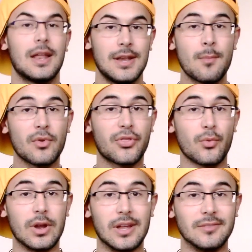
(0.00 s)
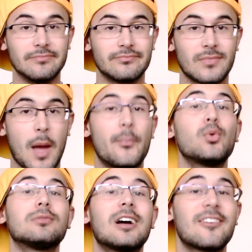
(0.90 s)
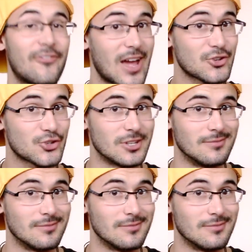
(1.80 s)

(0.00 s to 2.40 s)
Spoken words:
Number 3. Bootleg fashion.